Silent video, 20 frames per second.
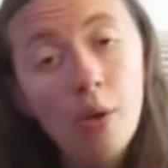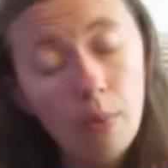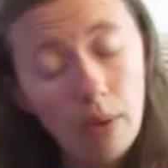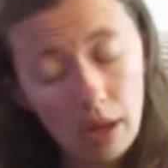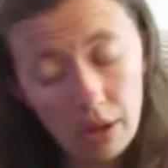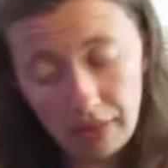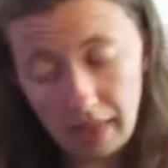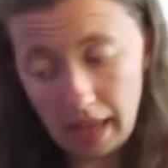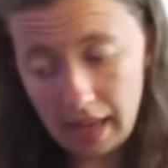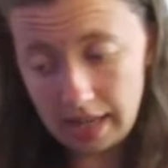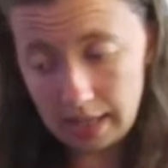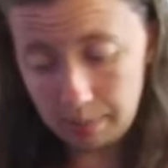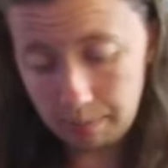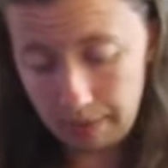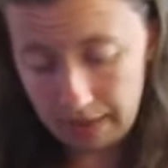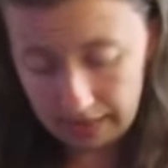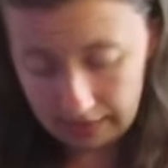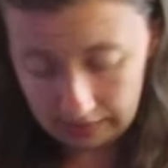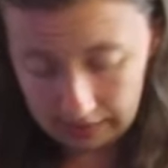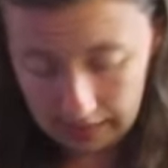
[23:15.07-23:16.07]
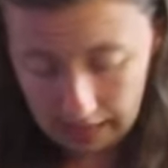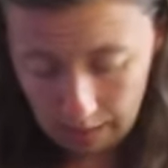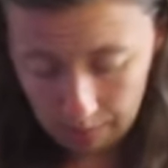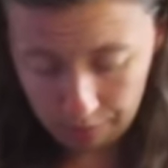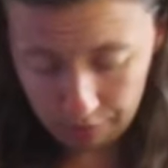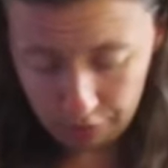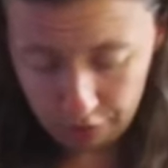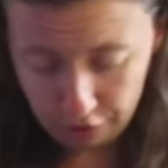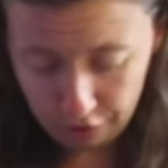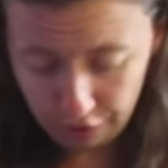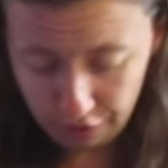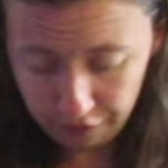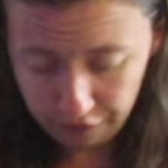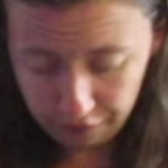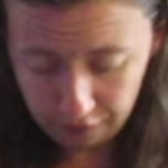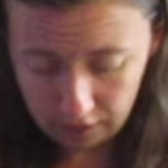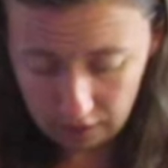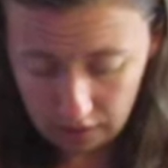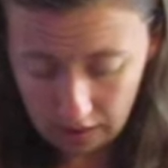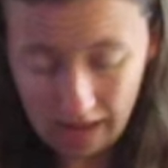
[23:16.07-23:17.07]
Well, that is Pixie
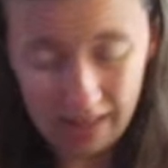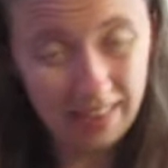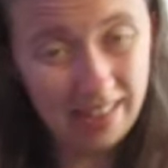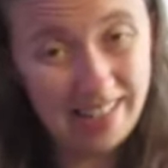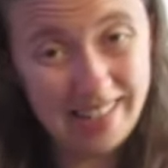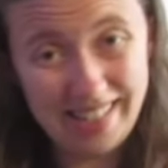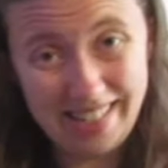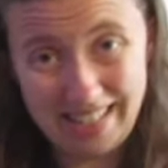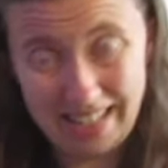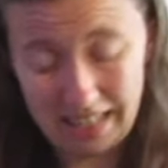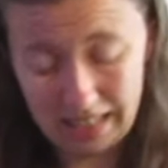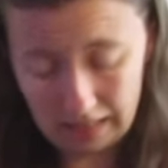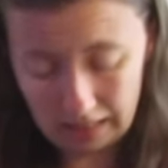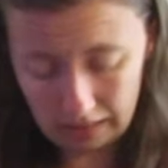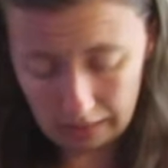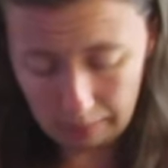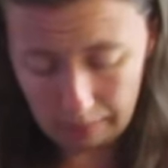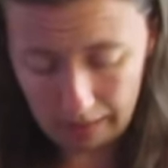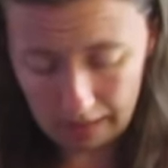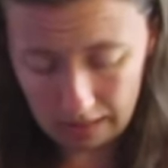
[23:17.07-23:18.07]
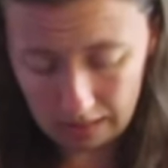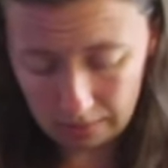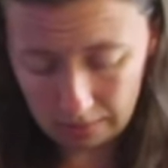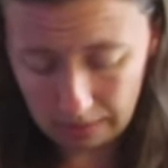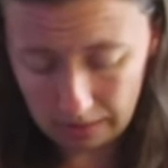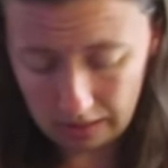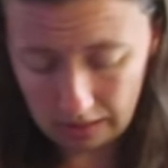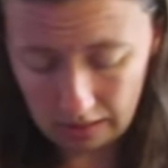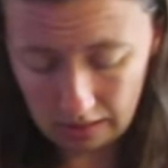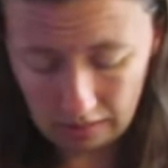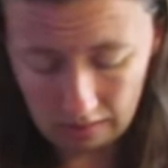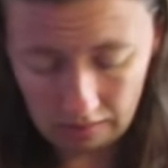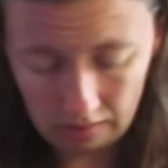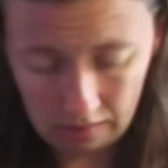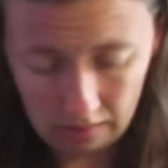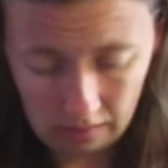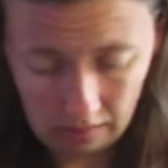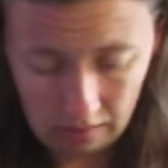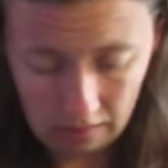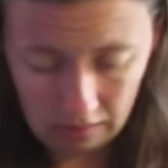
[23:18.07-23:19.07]
approved. And they stink, by the way.
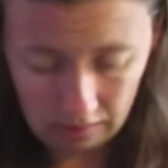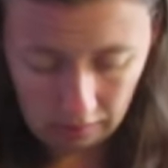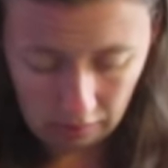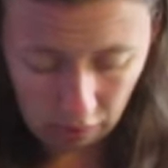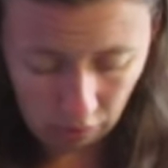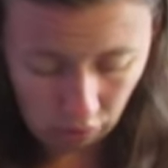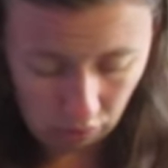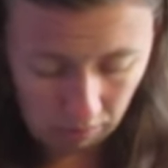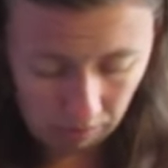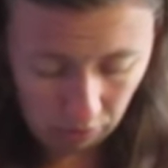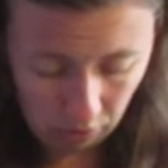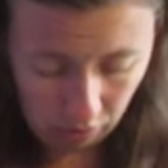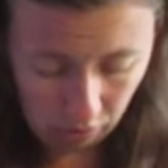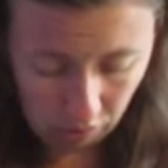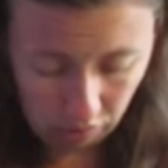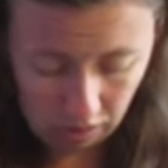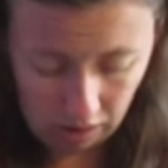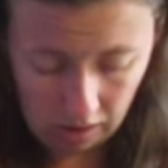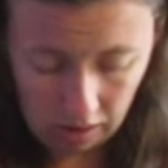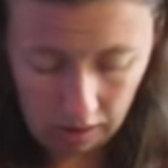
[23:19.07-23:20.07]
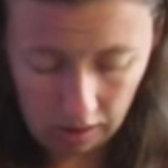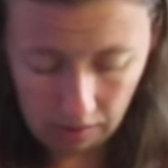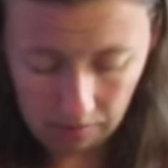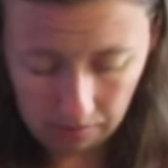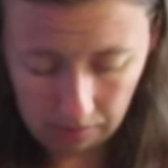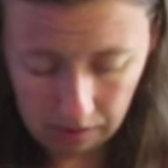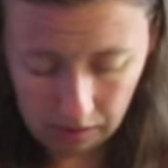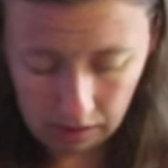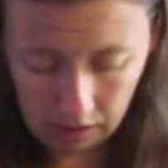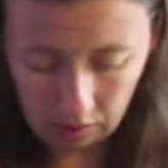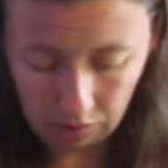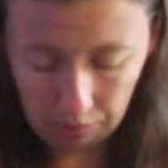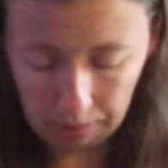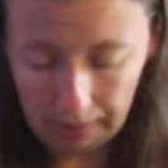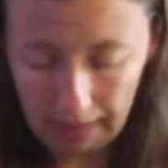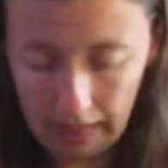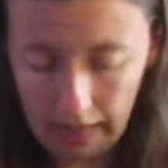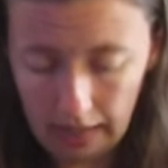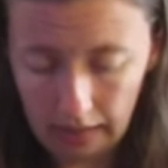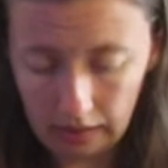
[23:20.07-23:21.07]
So I'm just going to hurry up and seal the
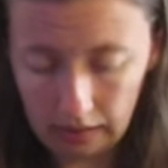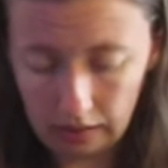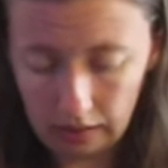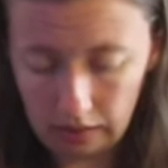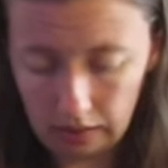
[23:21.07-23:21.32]
bag.